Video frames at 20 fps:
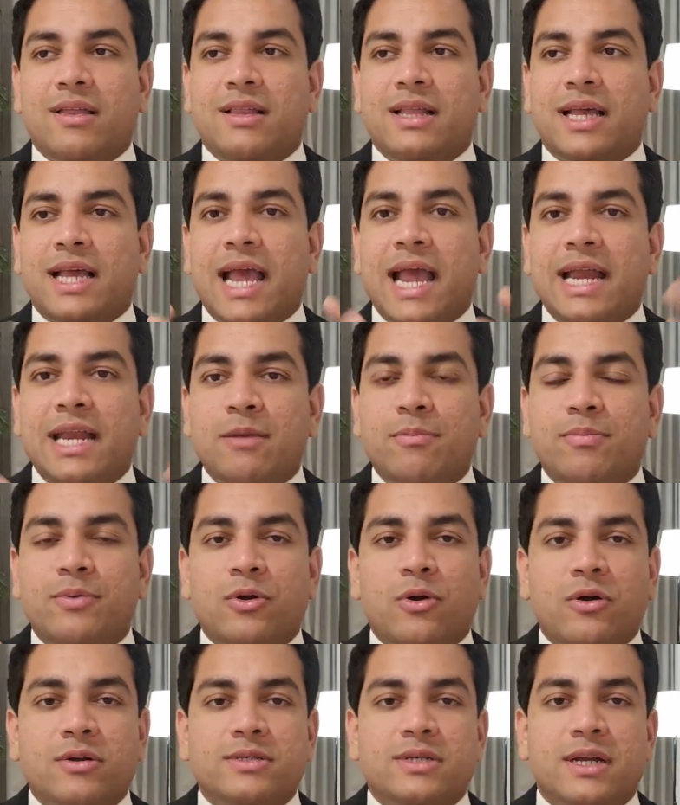like any
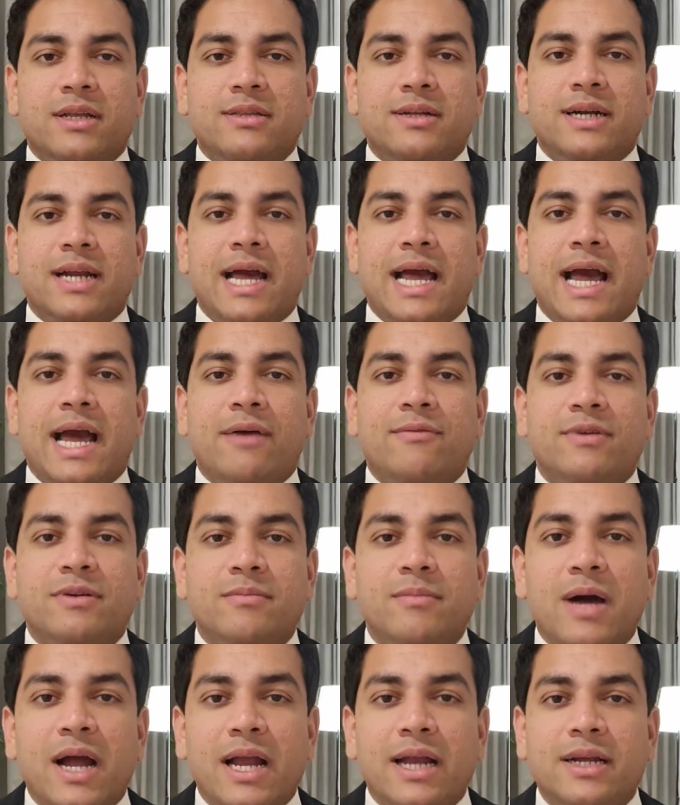project that I have in
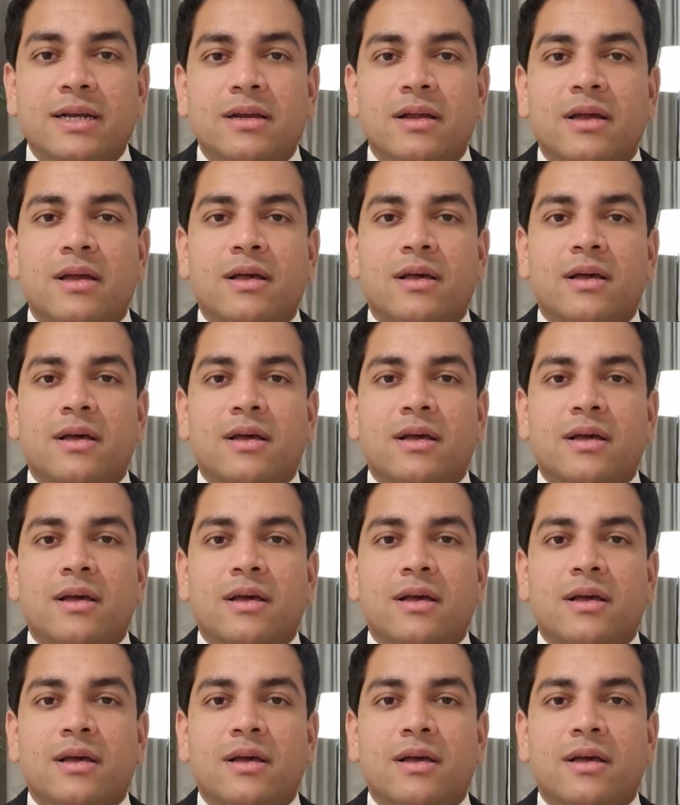mind,